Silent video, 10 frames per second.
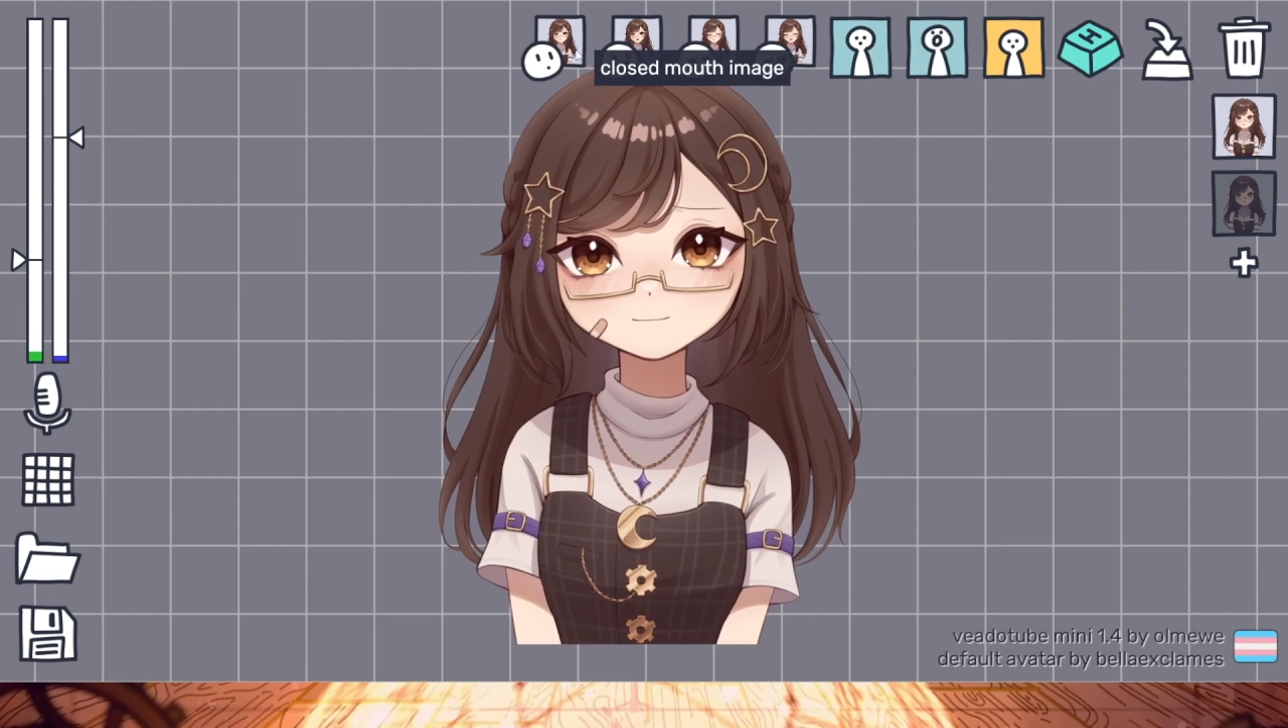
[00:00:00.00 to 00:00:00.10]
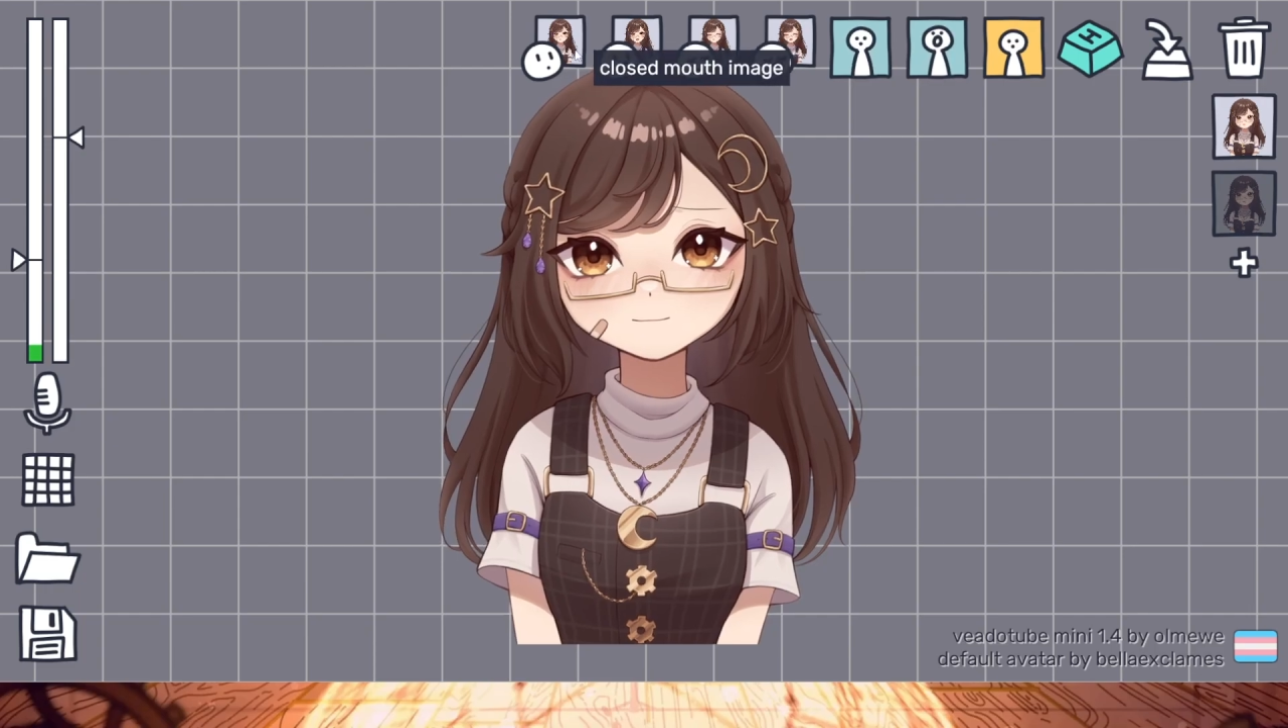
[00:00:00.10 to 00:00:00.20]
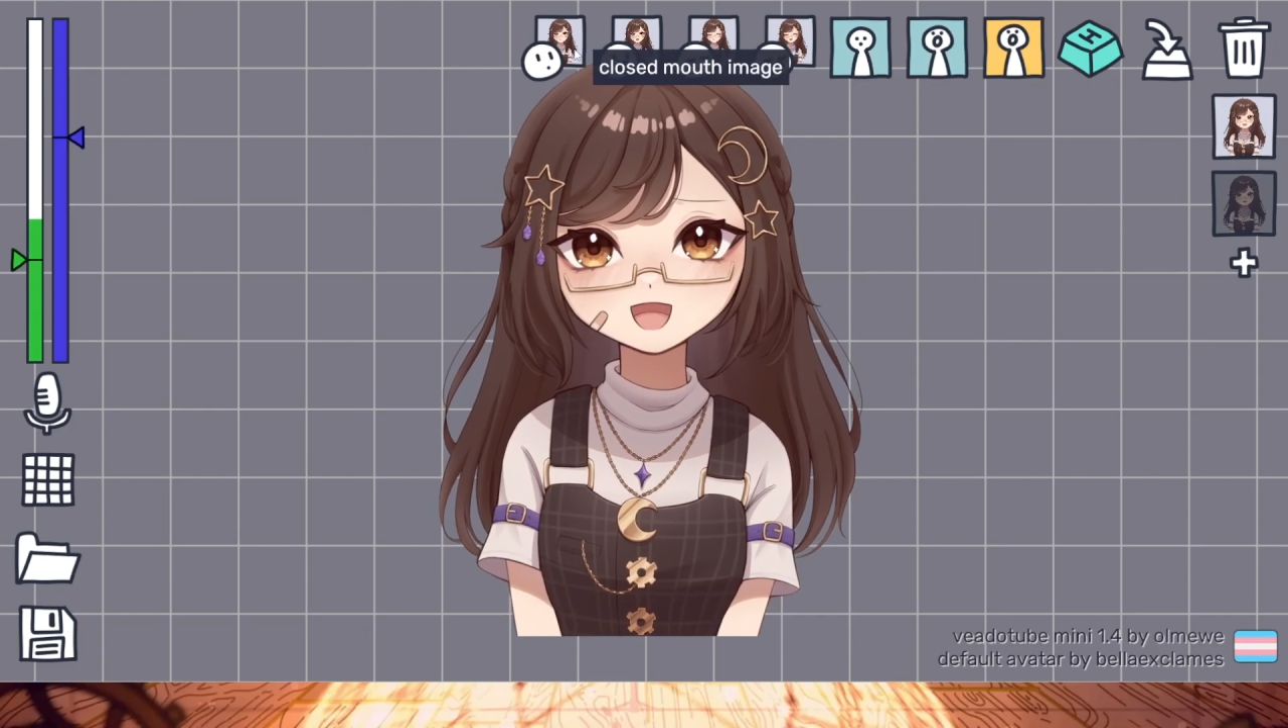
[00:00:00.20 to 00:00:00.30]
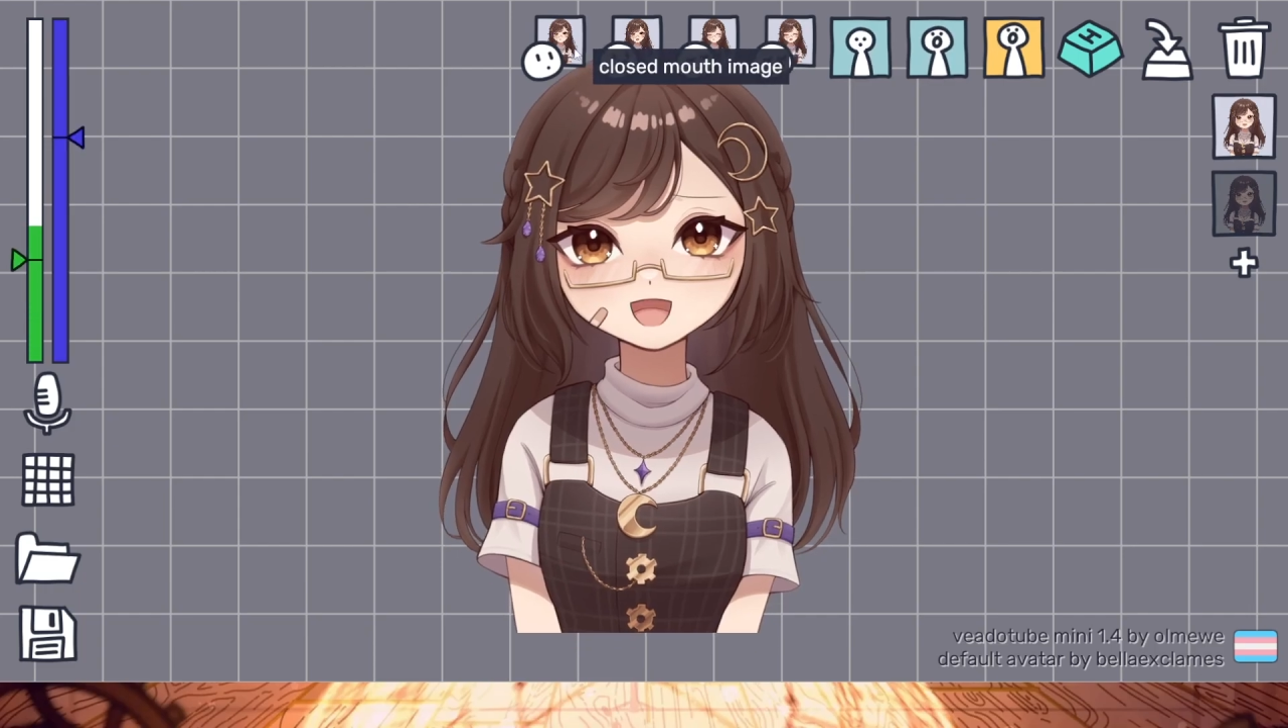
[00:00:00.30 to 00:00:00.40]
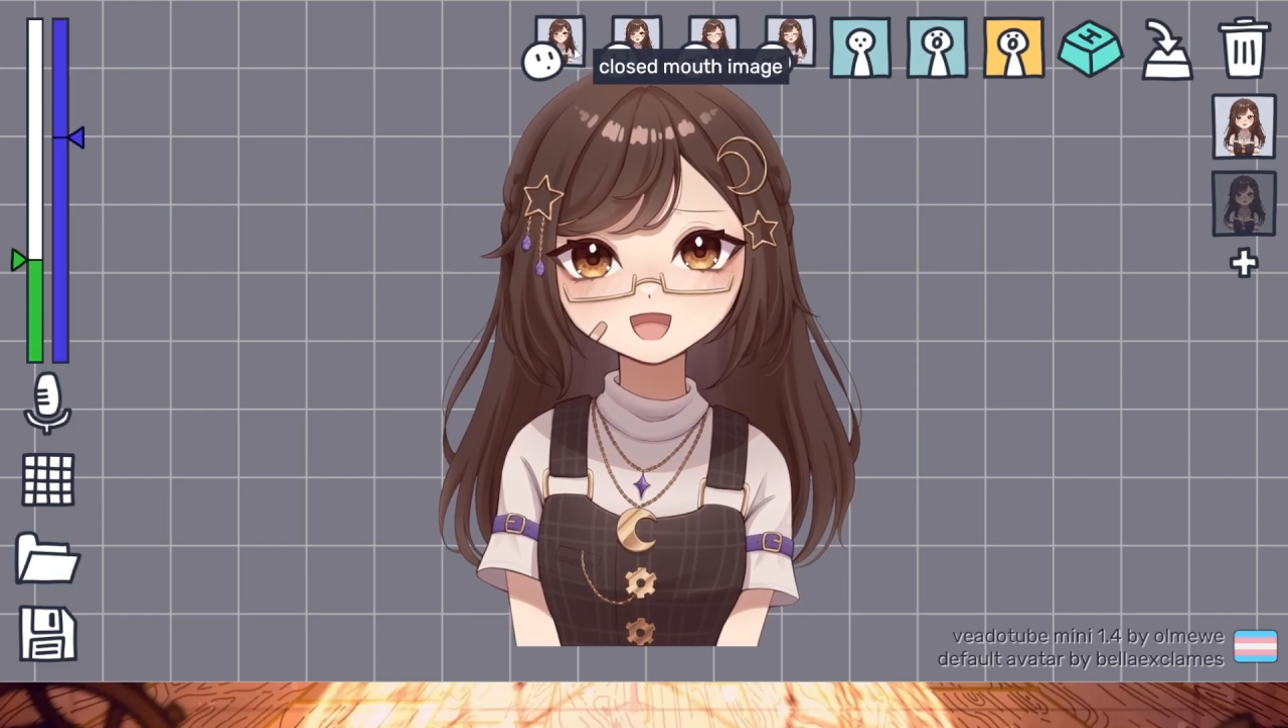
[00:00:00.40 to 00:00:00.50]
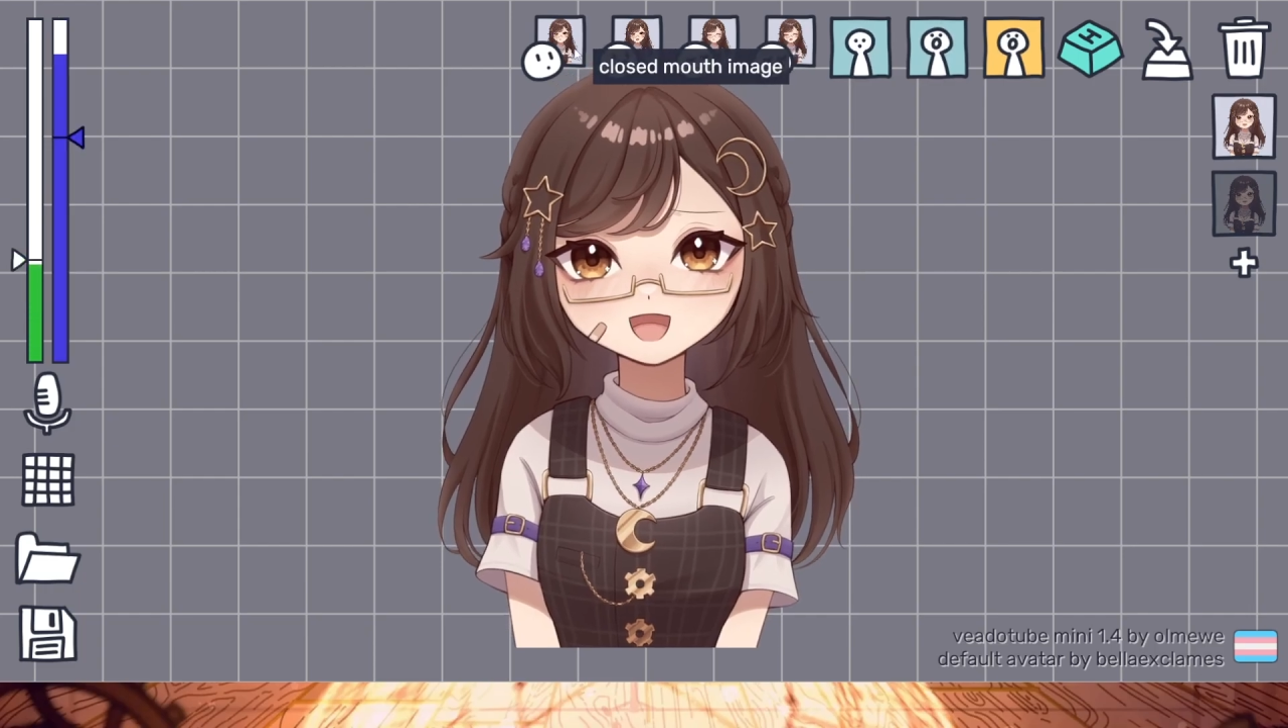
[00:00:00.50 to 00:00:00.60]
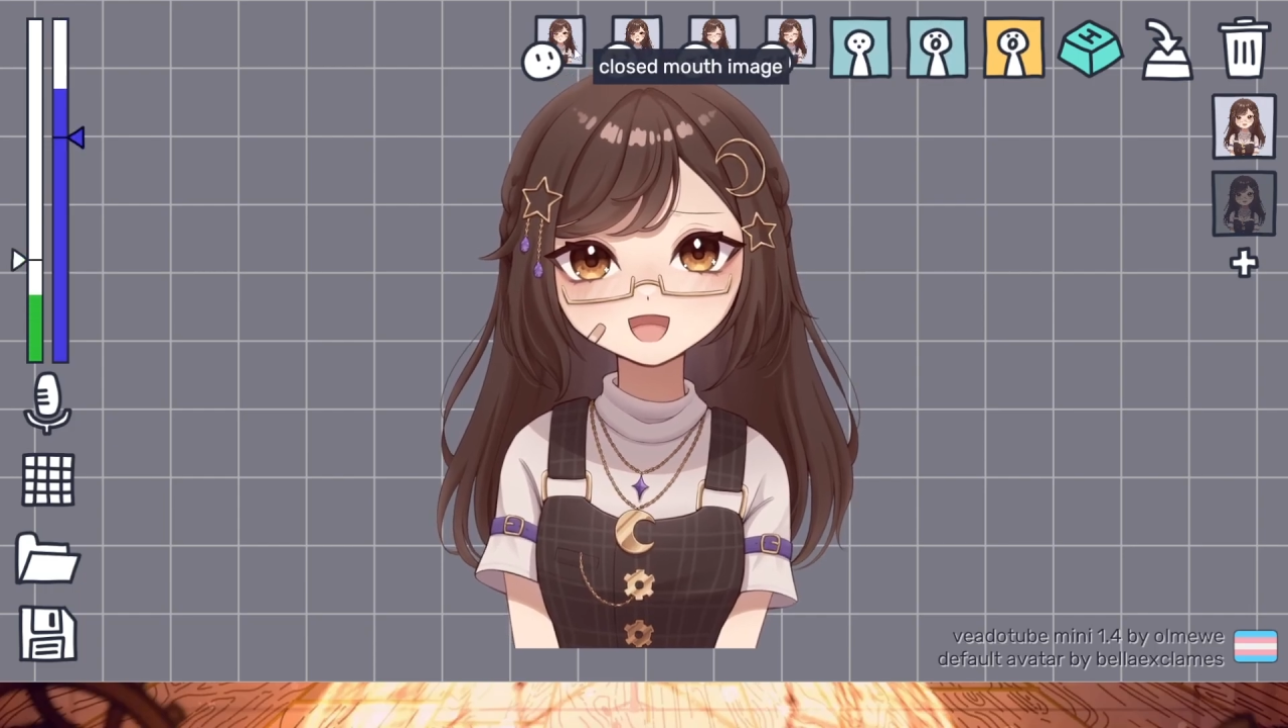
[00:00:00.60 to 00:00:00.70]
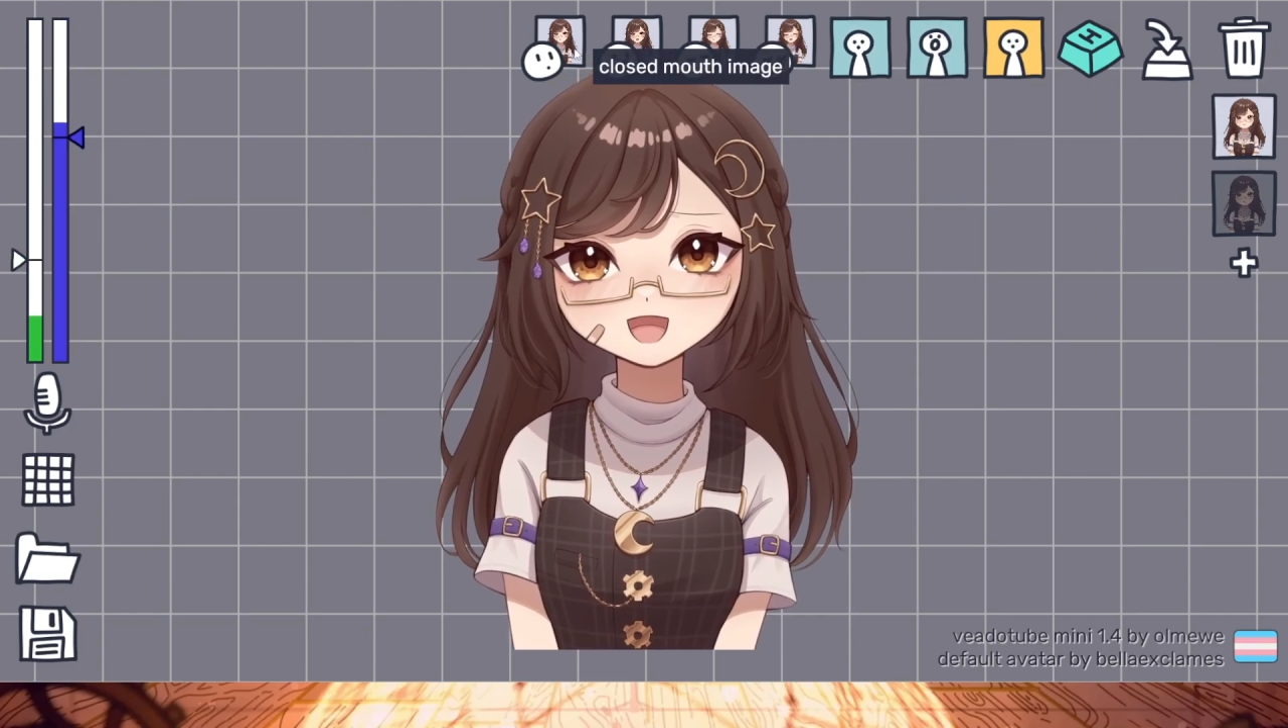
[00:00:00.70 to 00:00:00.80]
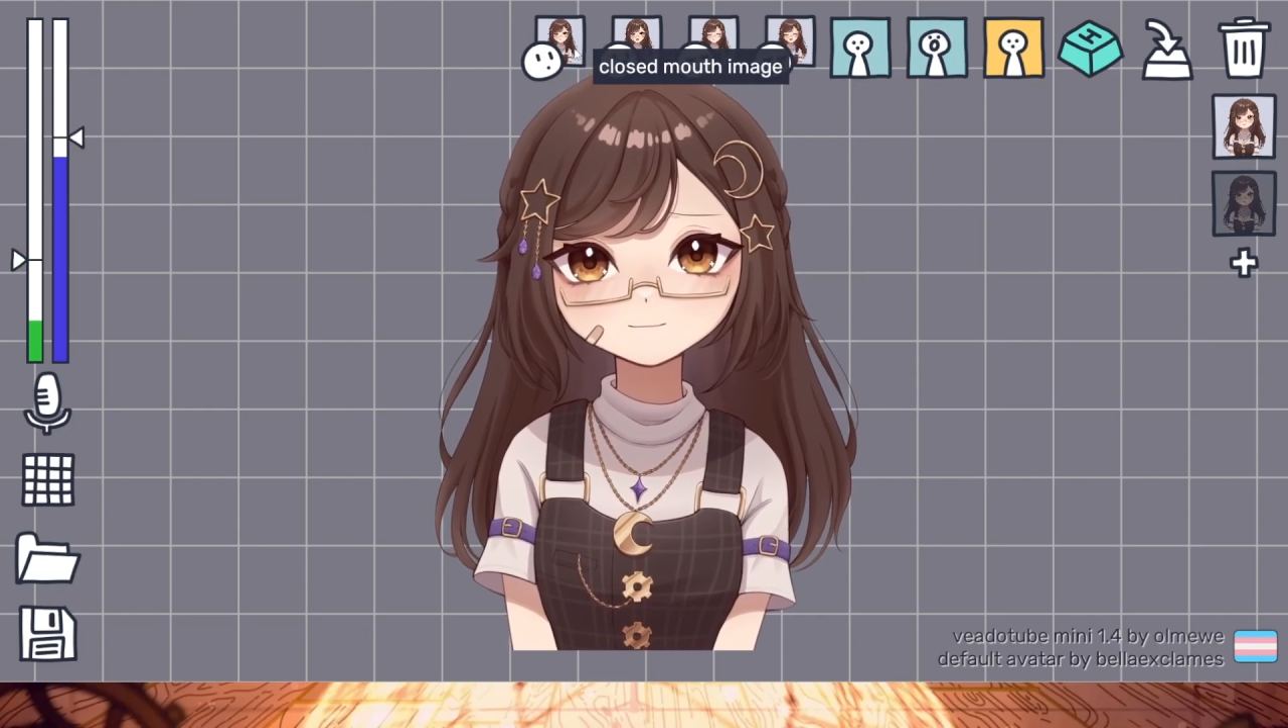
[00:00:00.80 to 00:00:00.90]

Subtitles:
There is